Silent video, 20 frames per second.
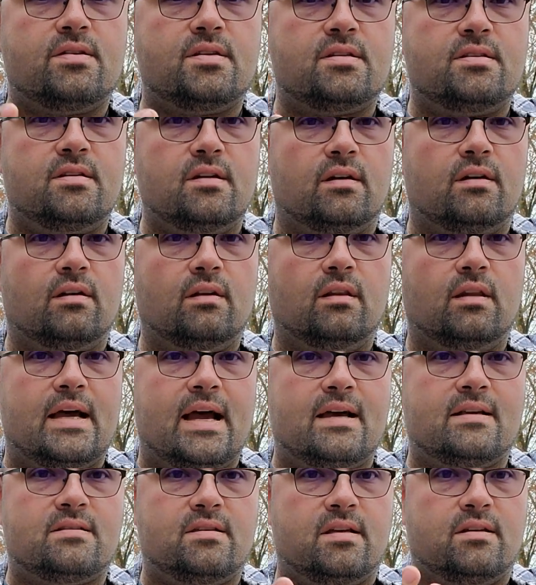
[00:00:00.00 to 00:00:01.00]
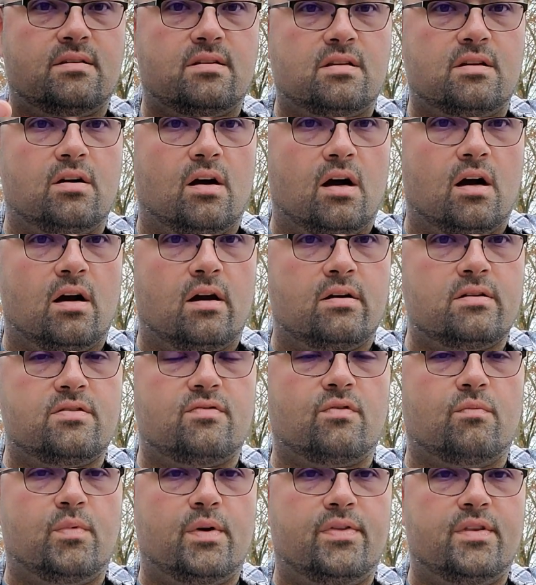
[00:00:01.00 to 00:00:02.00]
still lasting scars
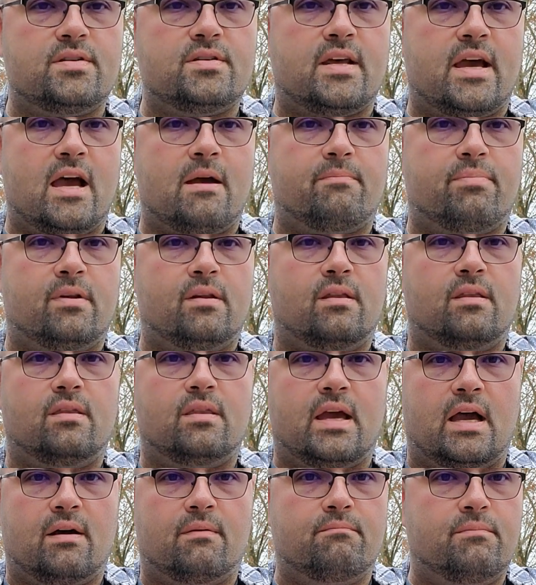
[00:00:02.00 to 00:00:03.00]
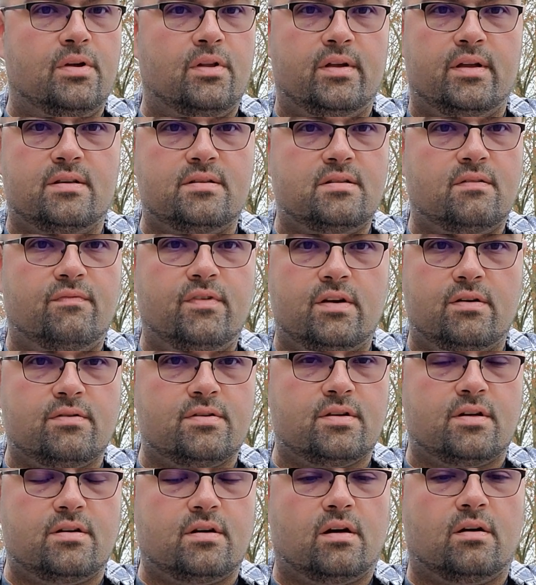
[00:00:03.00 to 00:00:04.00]
from when this happened millions of
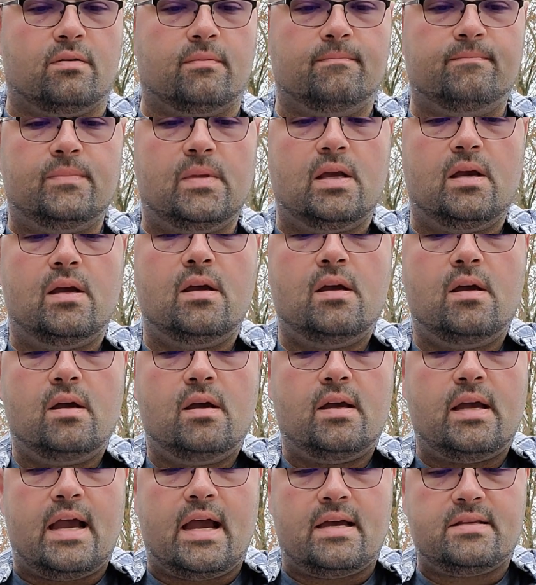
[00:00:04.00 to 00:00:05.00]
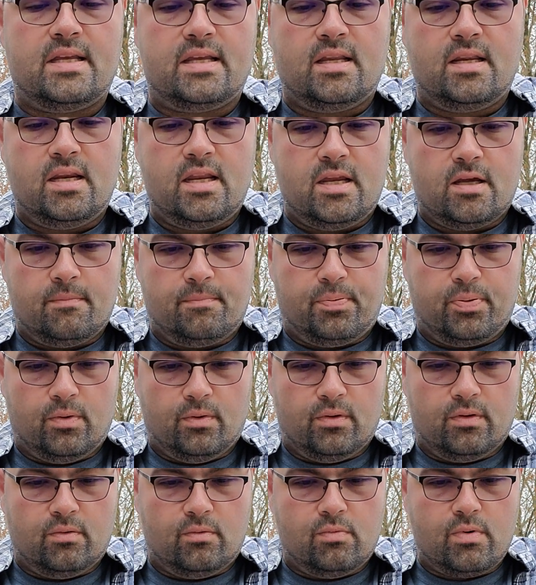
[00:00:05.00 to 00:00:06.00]
years ago. As India
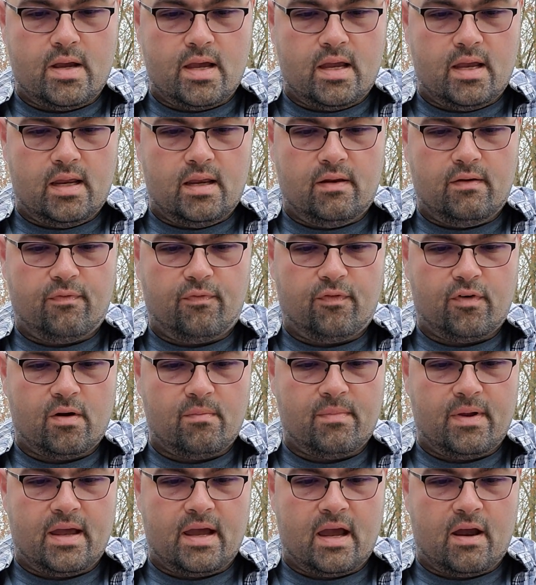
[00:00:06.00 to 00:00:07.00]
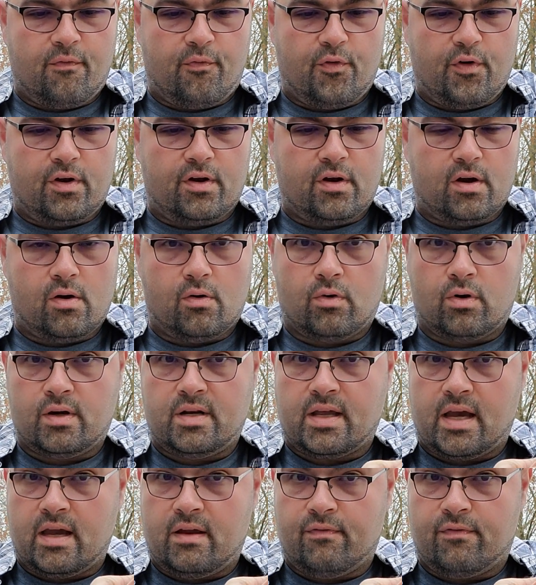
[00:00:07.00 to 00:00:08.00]
pulled away from Africa or
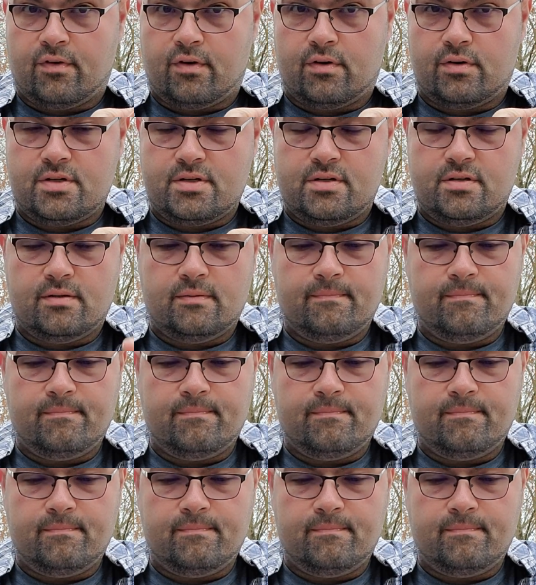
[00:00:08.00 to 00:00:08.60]
diverged,